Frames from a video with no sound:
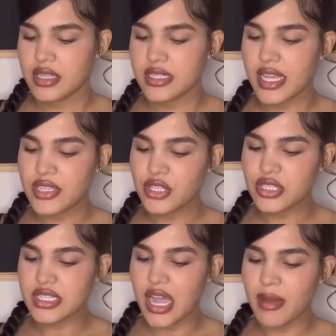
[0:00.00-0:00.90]
takes your
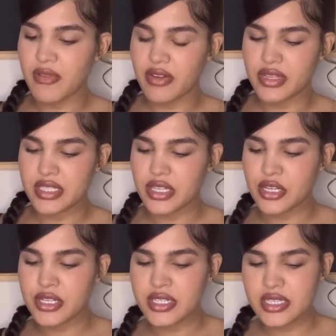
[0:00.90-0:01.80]
time very
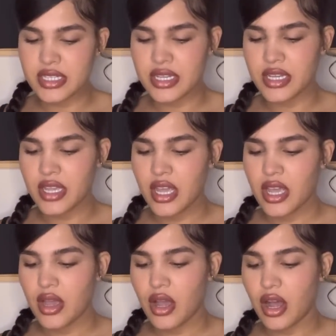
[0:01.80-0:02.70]
seriously.
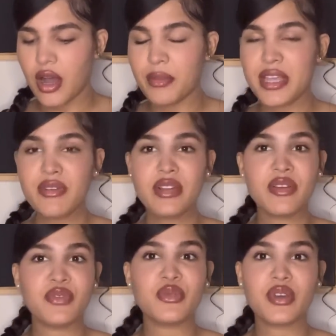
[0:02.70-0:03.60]
Um, even
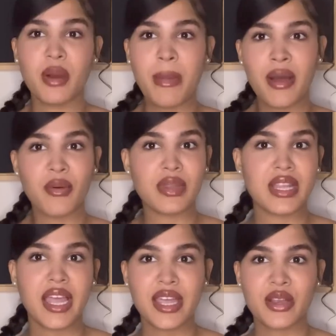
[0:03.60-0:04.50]
if you come out
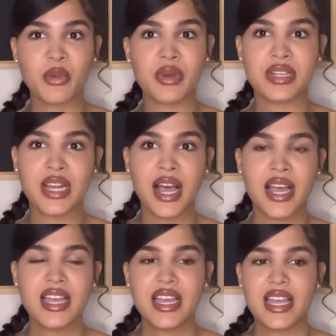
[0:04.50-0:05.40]
late or whatnot,
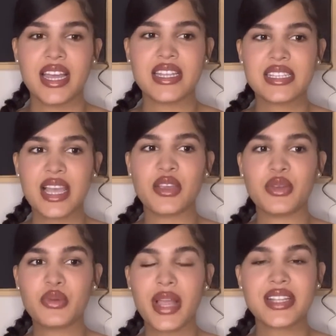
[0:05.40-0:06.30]
it's like
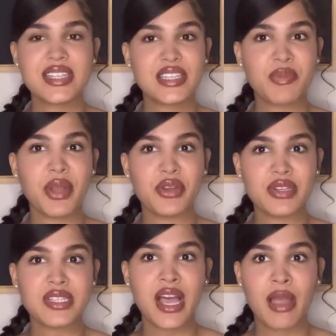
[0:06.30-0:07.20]
you like to spend your
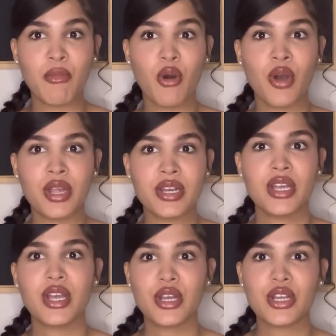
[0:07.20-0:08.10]
time on
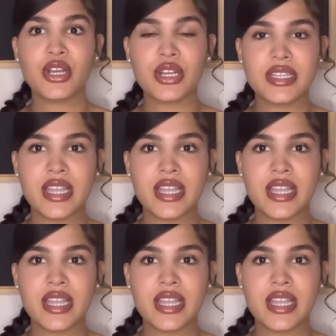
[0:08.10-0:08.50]
good